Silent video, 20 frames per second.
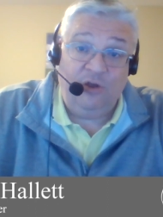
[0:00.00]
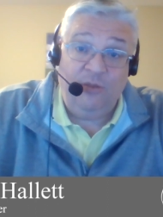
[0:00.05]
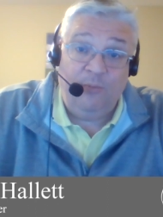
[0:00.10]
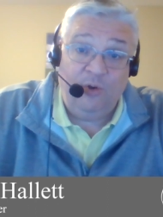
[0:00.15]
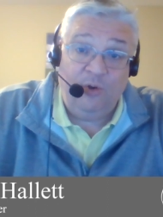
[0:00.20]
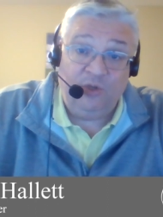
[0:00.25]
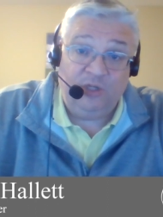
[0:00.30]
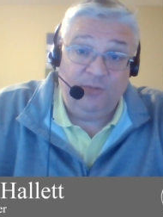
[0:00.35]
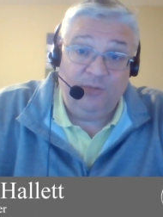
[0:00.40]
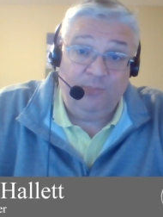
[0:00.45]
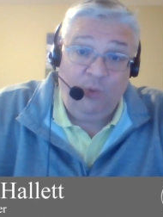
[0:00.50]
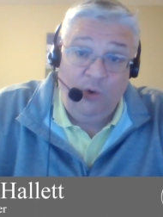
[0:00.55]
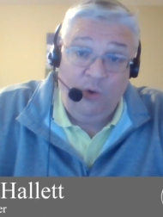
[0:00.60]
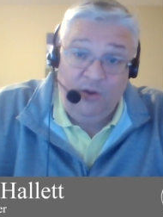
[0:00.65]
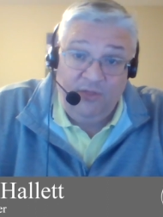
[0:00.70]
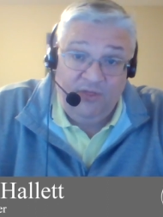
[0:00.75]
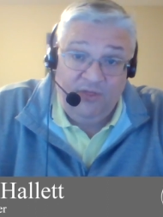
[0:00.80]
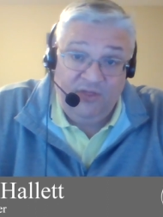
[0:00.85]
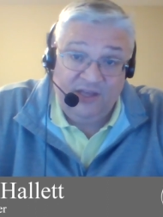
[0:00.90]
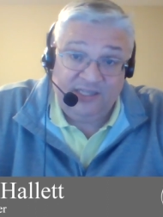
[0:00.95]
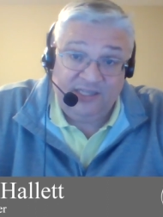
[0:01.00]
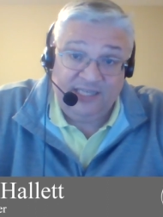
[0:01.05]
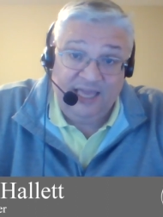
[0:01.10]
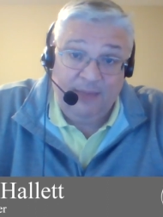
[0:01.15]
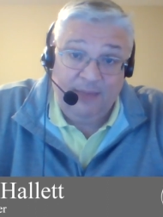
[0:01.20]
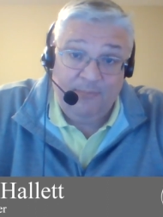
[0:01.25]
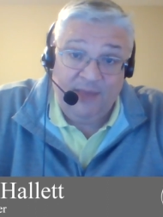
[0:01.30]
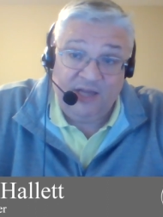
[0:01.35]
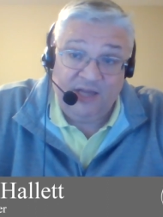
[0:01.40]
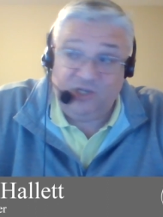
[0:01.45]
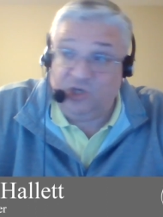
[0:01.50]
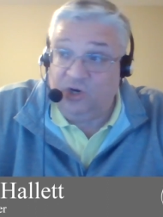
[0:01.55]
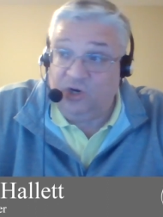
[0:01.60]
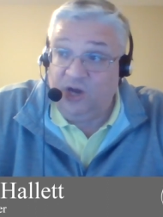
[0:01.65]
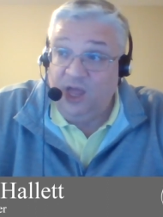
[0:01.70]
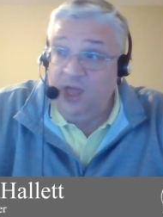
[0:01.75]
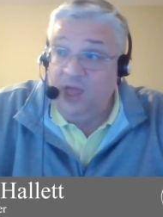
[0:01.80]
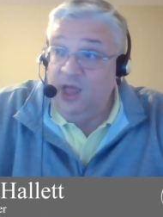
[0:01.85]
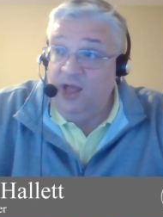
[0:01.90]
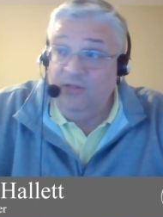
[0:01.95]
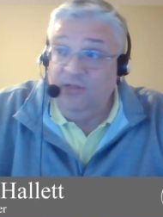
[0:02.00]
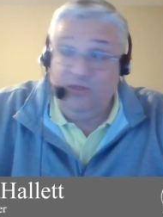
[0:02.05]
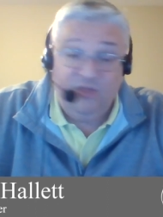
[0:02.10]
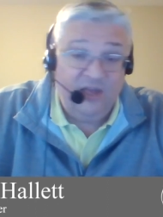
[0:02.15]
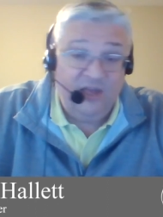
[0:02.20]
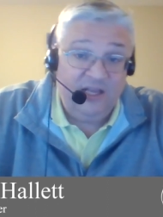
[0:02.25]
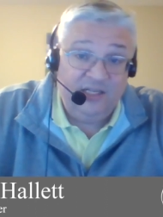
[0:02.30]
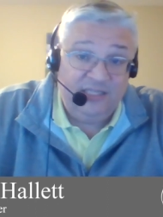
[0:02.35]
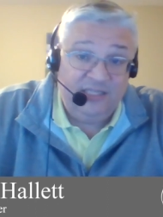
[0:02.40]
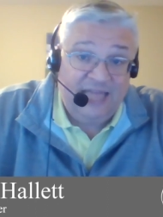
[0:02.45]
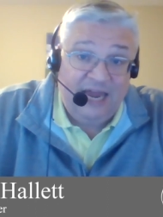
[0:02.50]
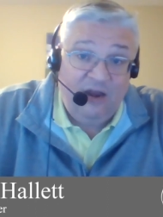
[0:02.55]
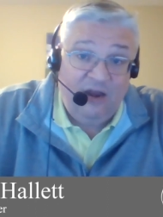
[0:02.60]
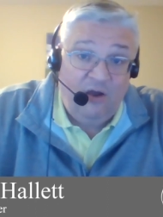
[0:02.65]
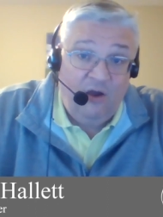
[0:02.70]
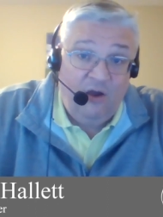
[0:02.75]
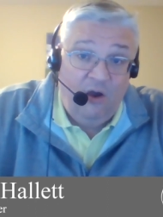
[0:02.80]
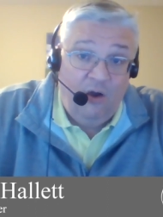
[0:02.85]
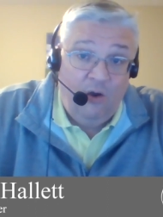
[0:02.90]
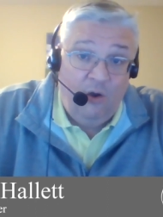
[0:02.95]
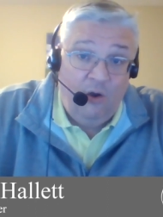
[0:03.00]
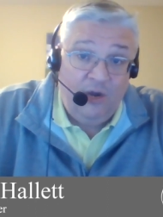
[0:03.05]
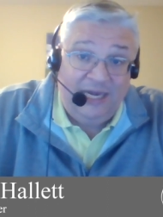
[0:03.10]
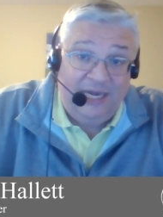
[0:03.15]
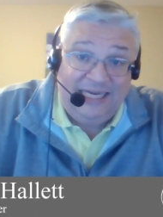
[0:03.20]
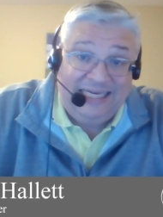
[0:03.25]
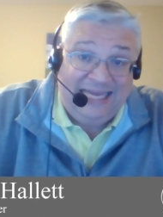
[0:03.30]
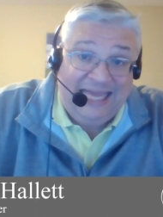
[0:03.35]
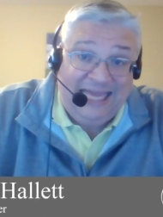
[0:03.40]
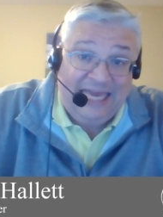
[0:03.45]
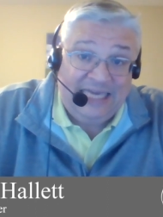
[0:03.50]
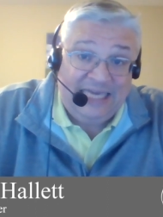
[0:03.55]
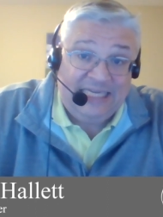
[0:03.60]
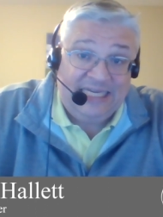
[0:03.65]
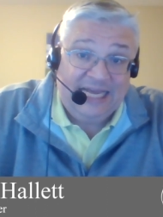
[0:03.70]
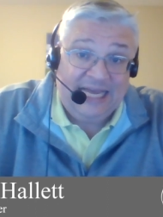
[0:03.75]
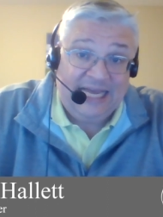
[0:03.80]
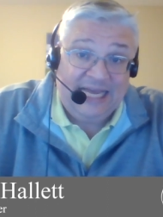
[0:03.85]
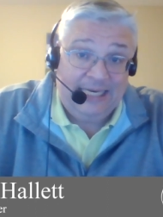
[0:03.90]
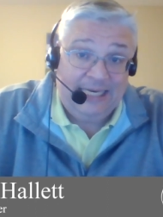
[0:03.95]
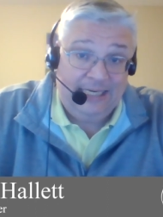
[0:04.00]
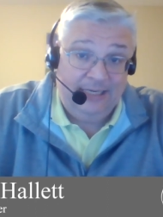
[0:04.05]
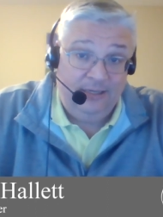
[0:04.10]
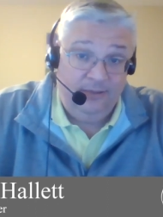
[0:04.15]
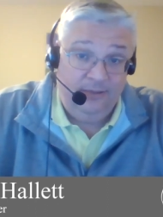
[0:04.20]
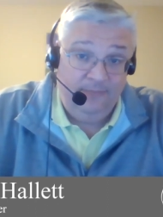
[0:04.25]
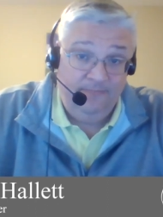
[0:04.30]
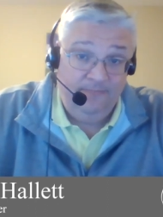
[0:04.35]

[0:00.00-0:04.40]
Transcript: the most important, the things that get measured, things that need to get done,